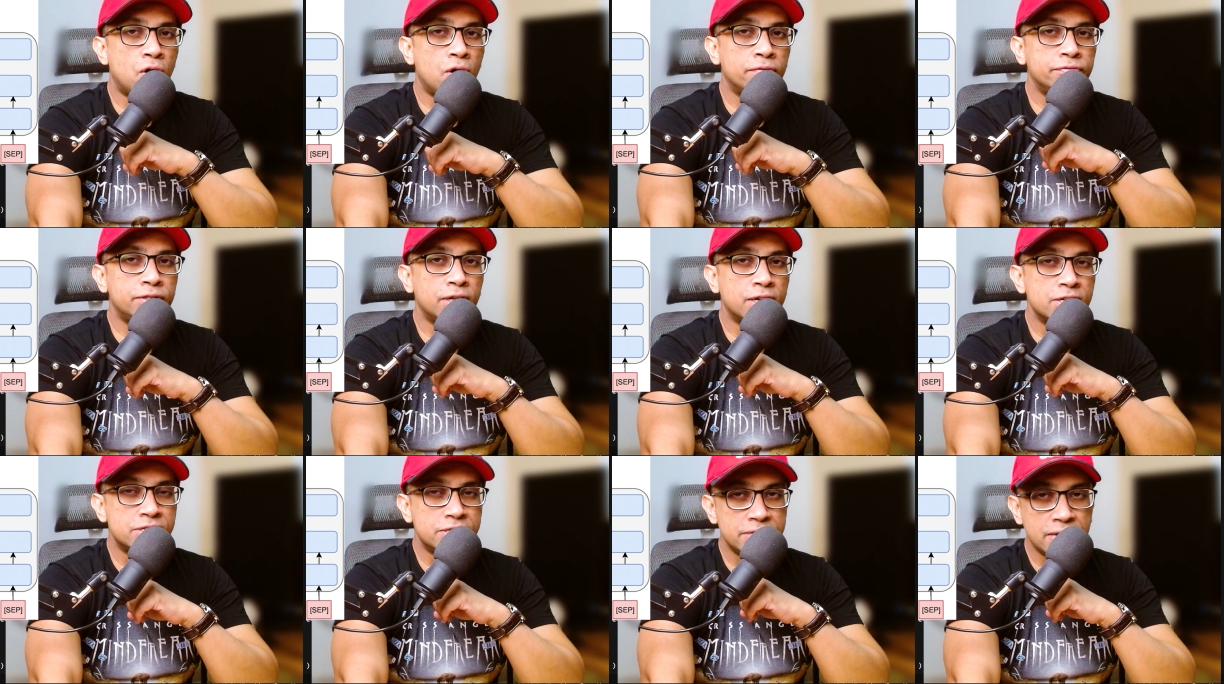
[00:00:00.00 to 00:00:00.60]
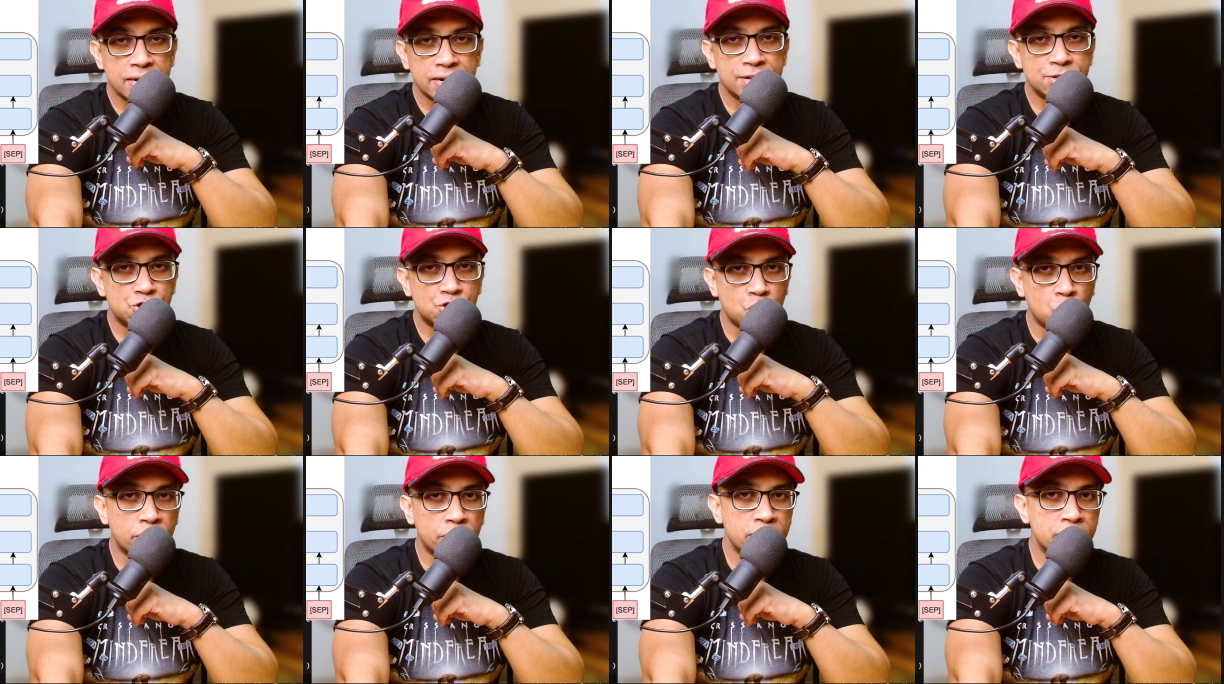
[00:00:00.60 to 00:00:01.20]
of the
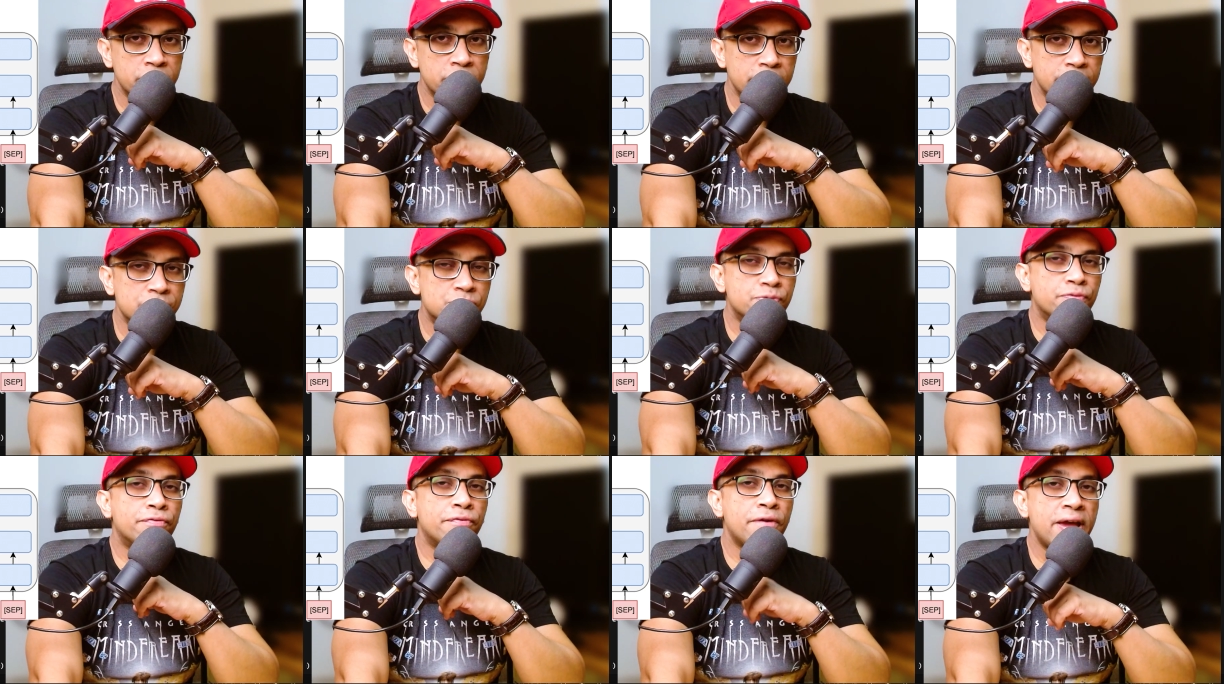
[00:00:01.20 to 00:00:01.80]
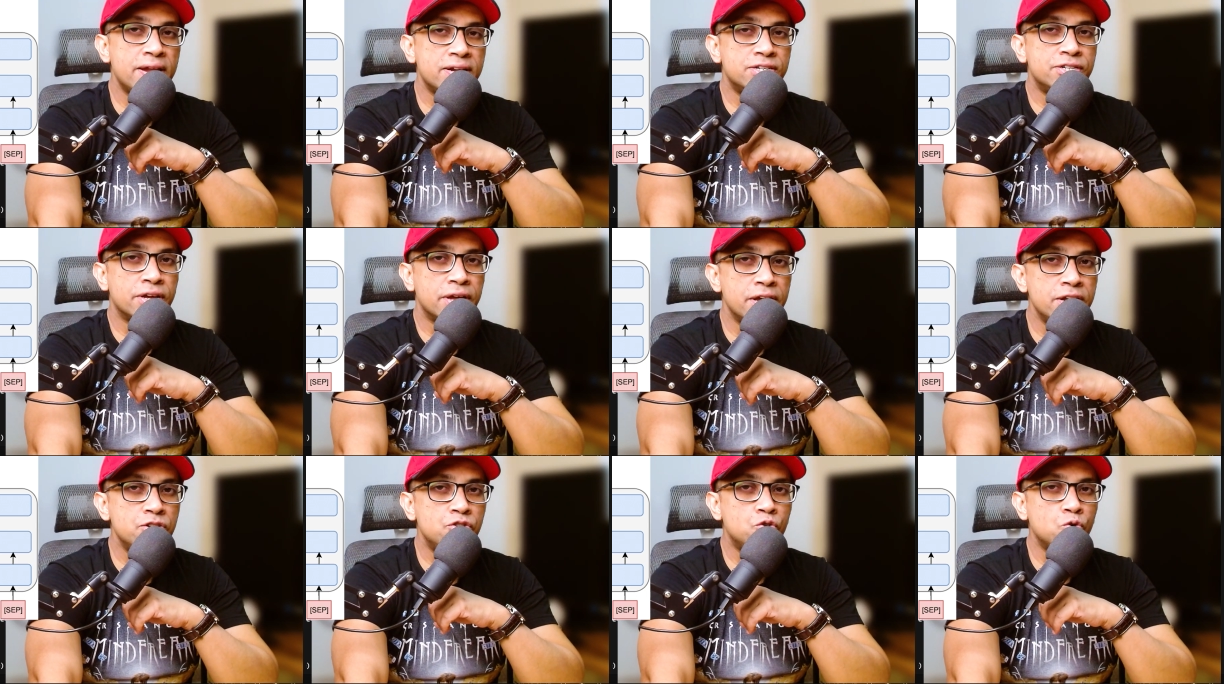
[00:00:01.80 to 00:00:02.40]
CLS token is
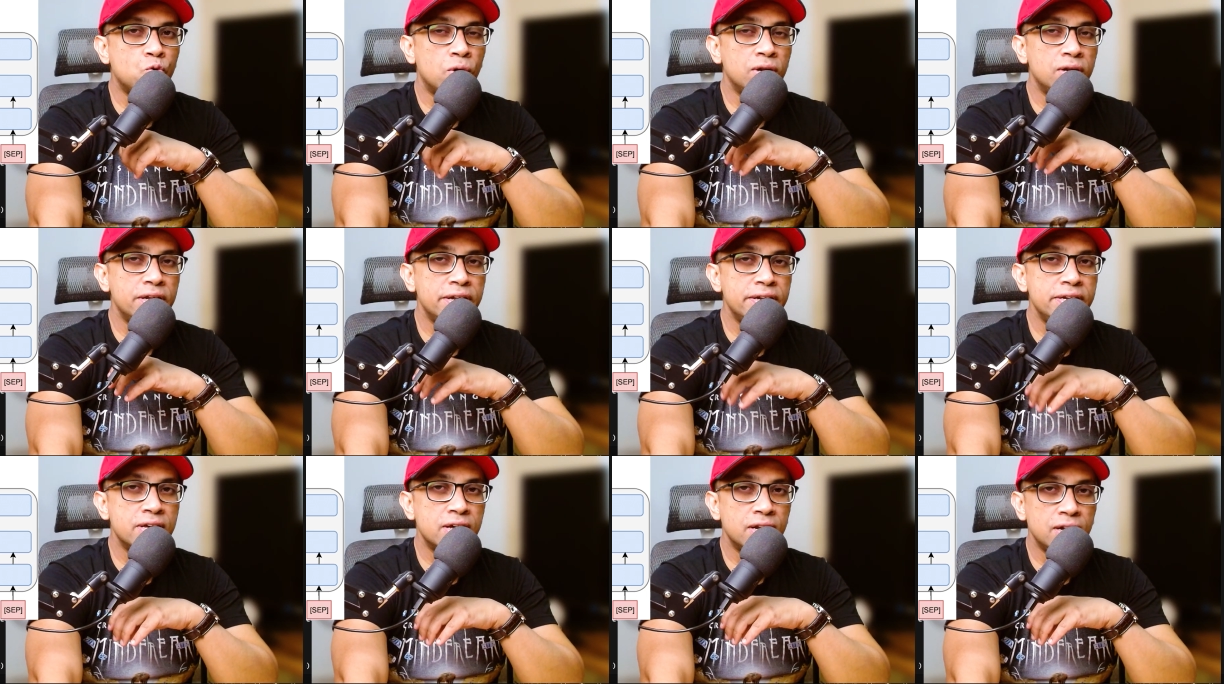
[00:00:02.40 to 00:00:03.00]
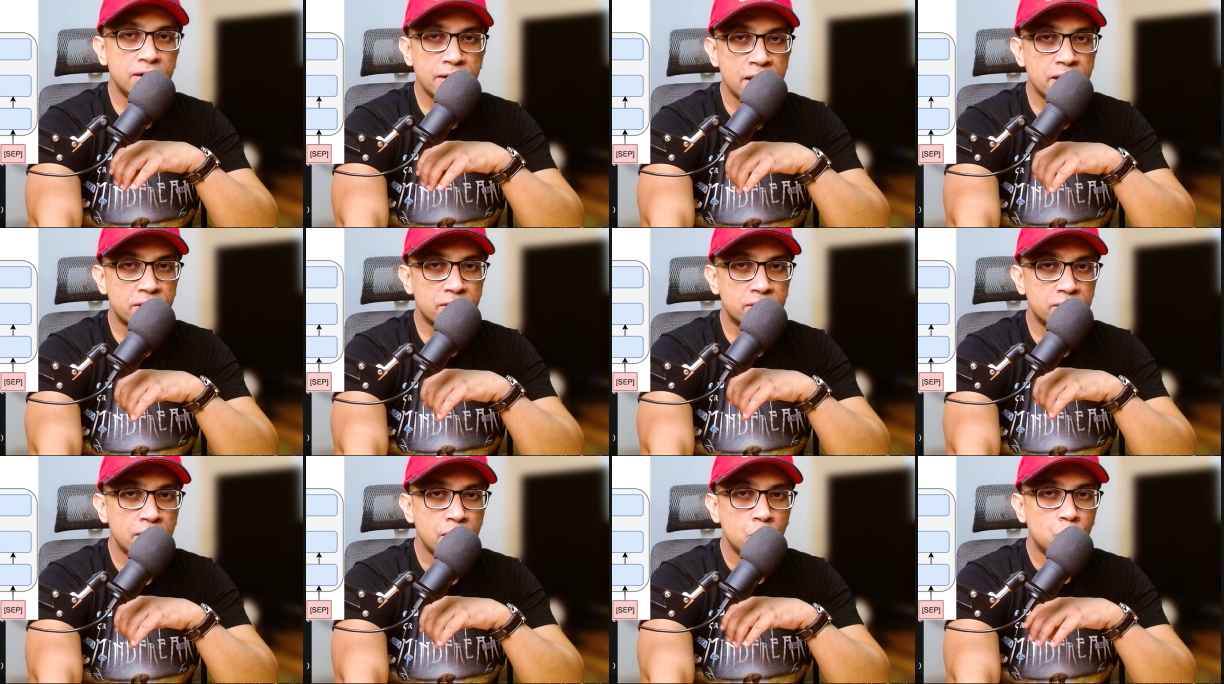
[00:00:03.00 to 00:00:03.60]
fed into a linear
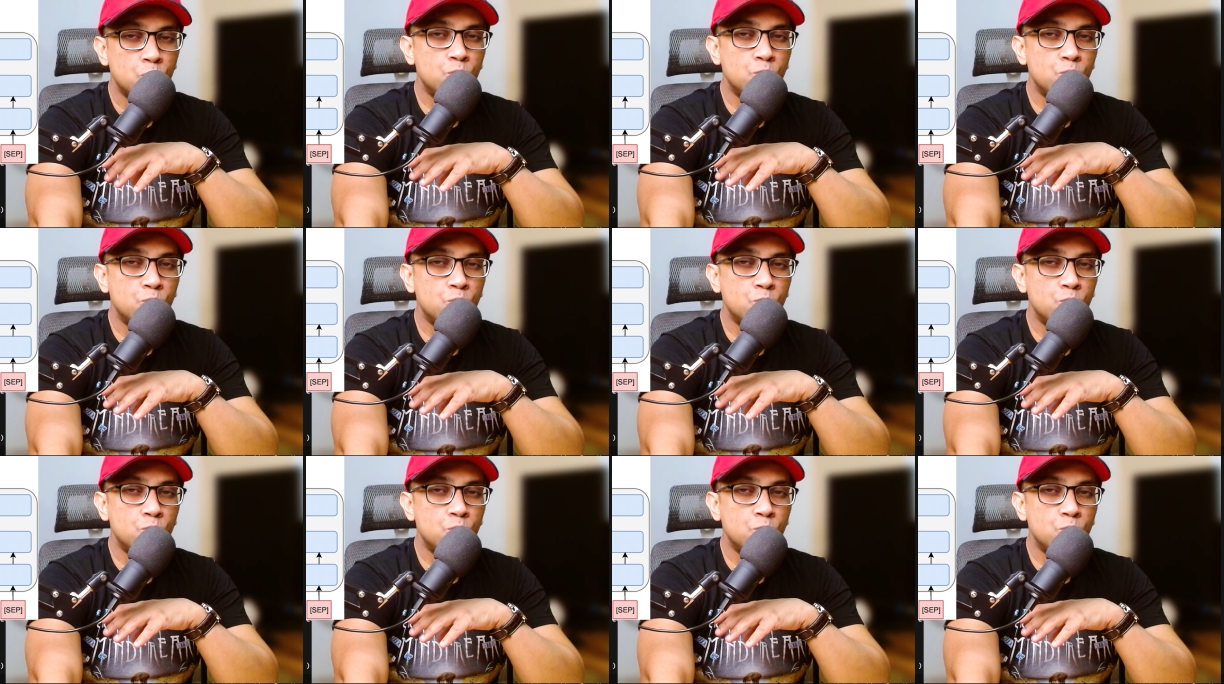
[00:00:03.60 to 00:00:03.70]
layer,